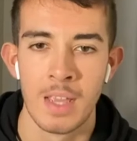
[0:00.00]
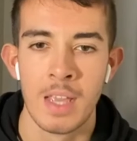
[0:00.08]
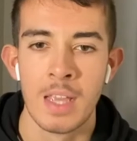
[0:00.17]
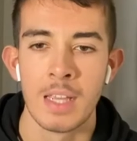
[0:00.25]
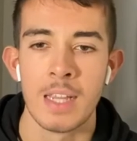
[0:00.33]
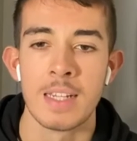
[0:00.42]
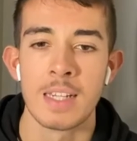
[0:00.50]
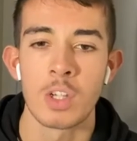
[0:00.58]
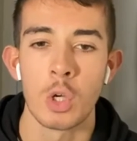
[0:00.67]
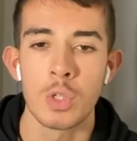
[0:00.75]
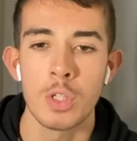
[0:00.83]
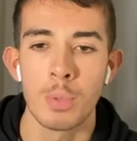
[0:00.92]
It is
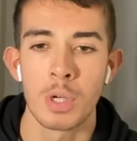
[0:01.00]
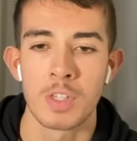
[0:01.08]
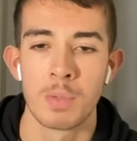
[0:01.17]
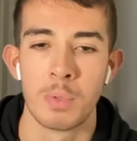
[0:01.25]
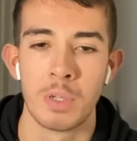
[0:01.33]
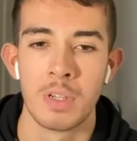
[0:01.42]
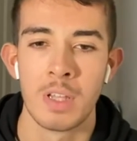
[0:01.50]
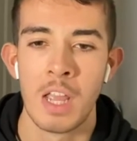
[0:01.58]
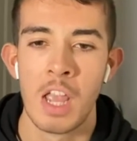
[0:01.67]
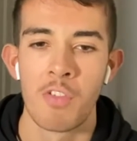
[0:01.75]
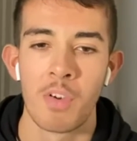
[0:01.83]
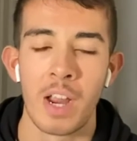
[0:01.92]
also possible
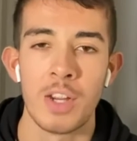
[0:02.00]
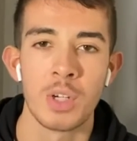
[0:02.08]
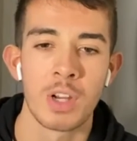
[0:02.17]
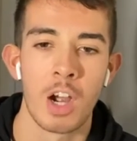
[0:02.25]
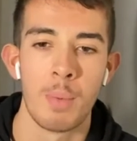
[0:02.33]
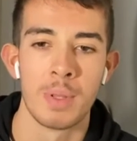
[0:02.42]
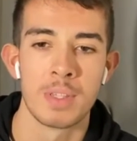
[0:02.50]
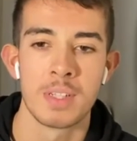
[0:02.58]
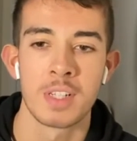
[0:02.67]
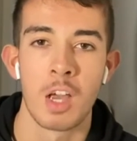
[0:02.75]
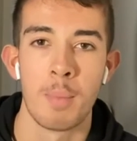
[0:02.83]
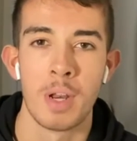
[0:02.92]
for hydrocarbons to
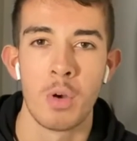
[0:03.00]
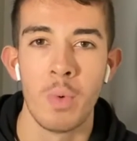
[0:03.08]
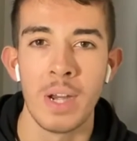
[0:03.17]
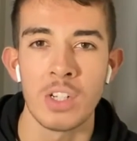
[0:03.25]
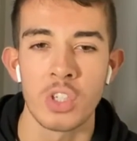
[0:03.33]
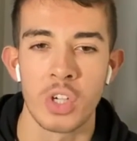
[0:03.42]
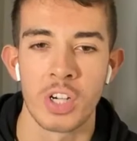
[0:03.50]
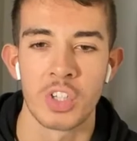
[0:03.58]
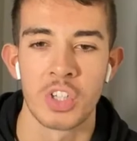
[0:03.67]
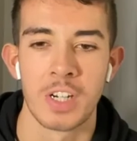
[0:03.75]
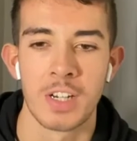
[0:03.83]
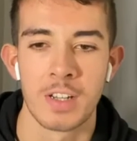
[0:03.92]
come in a ring
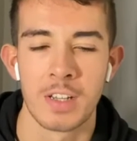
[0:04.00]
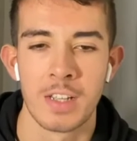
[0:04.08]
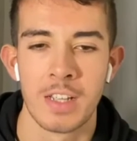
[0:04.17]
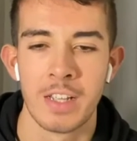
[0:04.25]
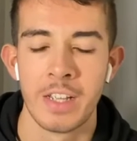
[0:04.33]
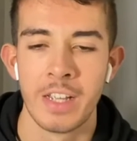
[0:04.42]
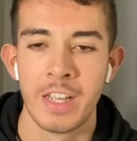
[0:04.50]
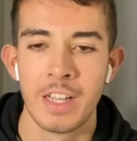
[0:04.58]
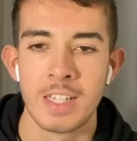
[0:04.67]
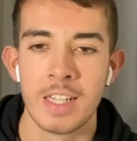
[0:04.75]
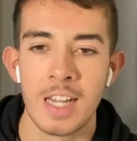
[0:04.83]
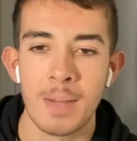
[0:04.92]
structure. To
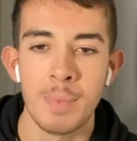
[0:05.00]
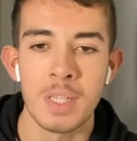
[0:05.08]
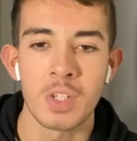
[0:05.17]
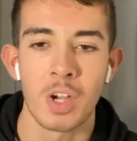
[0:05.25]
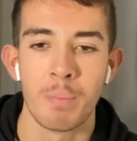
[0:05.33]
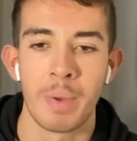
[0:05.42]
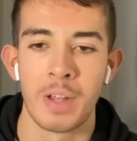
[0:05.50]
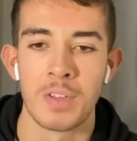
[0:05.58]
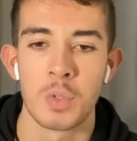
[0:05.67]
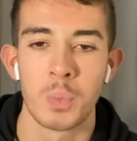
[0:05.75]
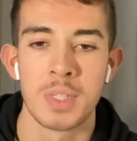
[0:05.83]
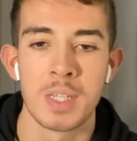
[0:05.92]
name these compounds,
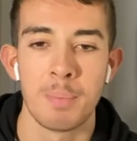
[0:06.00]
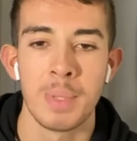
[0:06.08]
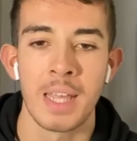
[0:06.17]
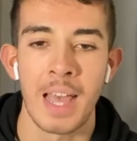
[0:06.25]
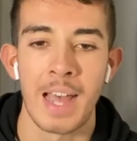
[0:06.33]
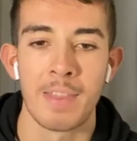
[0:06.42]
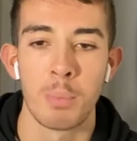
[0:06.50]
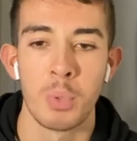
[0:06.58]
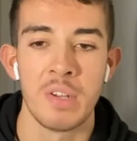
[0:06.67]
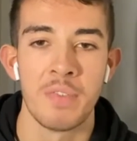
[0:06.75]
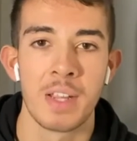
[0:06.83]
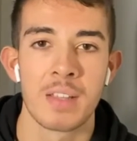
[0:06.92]
we simply add the
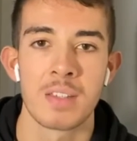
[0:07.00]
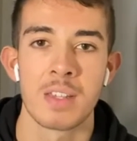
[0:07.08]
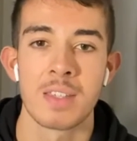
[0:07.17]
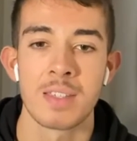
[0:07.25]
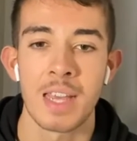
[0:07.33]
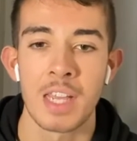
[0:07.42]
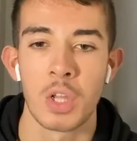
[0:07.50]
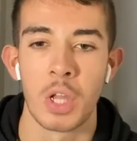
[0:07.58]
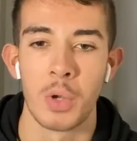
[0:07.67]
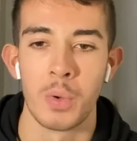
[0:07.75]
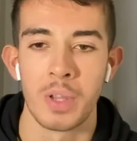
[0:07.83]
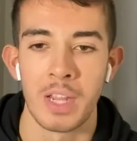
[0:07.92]
prefix cyclo
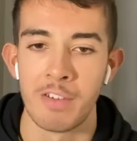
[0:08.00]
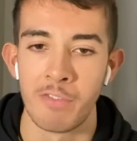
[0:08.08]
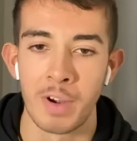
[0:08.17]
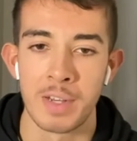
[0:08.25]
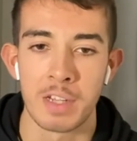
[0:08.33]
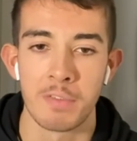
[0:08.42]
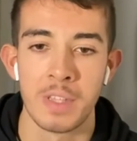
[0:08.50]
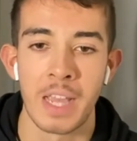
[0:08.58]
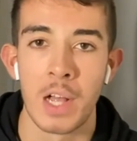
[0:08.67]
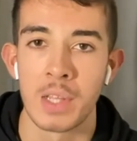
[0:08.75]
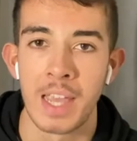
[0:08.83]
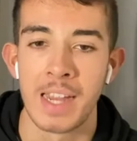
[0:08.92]
in front of the
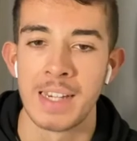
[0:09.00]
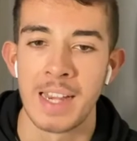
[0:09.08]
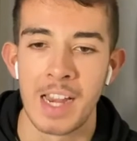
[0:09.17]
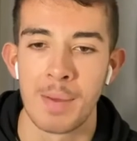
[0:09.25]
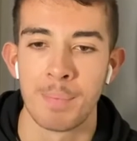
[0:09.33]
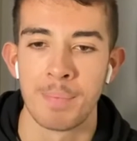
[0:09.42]
alkane name.